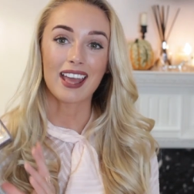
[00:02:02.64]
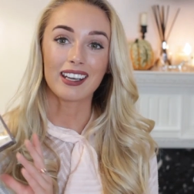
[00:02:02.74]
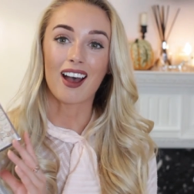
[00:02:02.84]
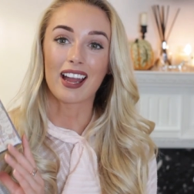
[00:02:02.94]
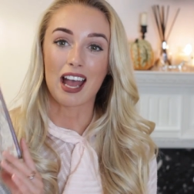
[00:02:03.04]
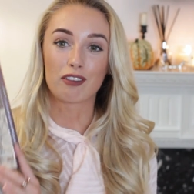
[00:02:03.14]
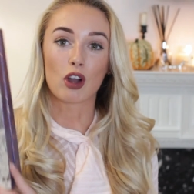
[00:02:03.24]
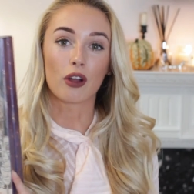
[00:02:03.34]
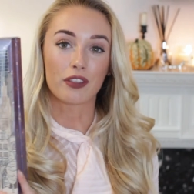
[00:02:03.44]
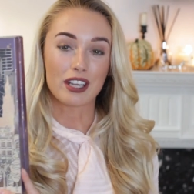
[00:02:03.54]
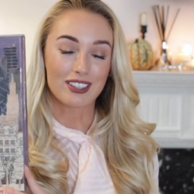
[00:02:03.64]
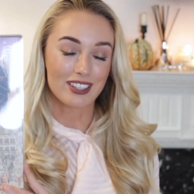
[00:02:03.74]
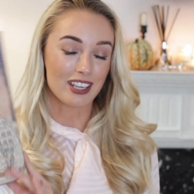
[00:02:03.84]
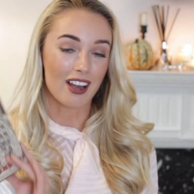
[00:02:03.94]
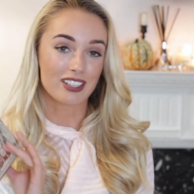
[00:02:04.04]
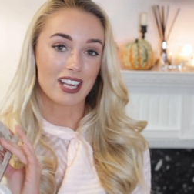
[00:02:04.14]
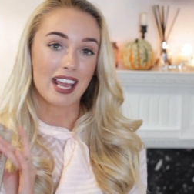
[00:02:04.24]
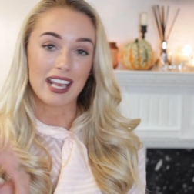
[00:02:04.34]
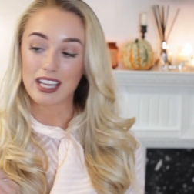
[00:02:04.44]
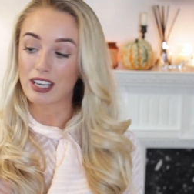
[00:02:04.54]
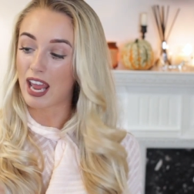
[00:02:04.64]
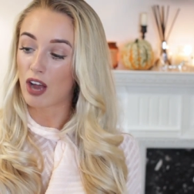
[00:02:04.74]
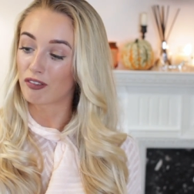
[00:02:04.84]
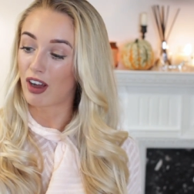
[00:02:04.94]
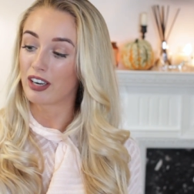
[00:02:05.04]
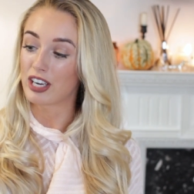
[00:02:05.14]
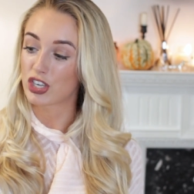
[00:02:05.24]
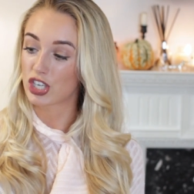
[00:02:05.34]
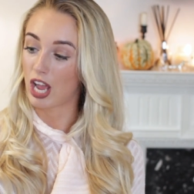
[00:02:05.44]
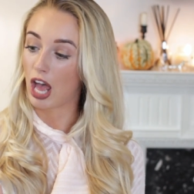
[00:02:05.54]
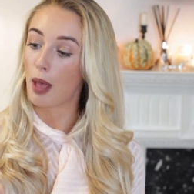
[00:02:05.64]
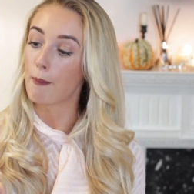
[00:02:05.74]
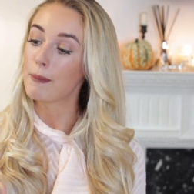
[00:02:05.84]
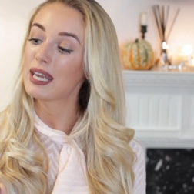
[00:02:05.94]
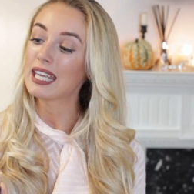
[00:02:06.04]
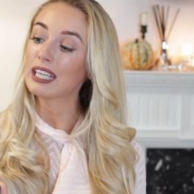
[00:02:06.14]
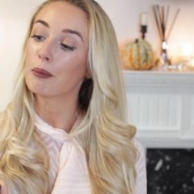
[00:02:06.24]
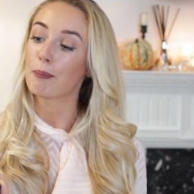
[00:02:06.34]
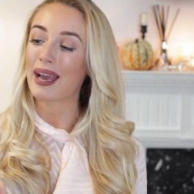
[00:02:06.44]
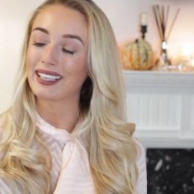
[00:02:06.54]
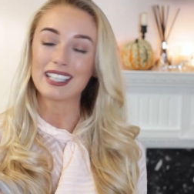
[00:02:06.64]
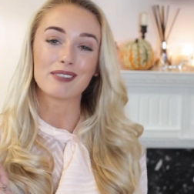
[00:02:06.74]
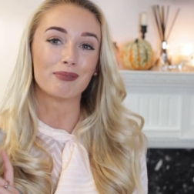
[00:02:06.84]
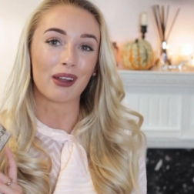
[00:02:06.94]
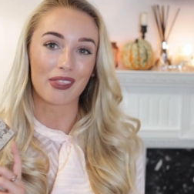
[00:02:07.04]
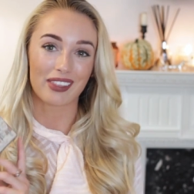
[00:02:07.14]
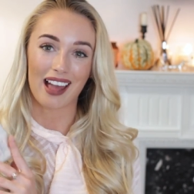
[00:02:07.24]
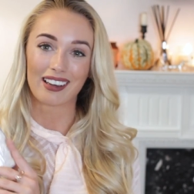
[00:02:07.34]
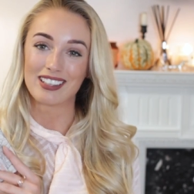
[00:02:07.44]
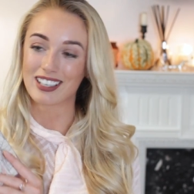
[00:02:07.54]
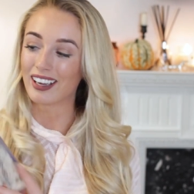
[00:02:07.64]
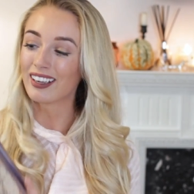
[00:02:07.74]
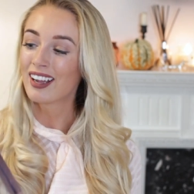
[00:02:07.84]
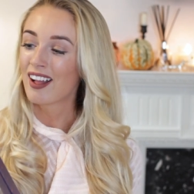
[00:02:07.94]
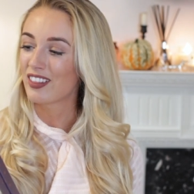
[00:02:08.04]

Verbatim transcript: Then I have got the Ciate Nail Varnish uh, Mini Mani Month Calendar.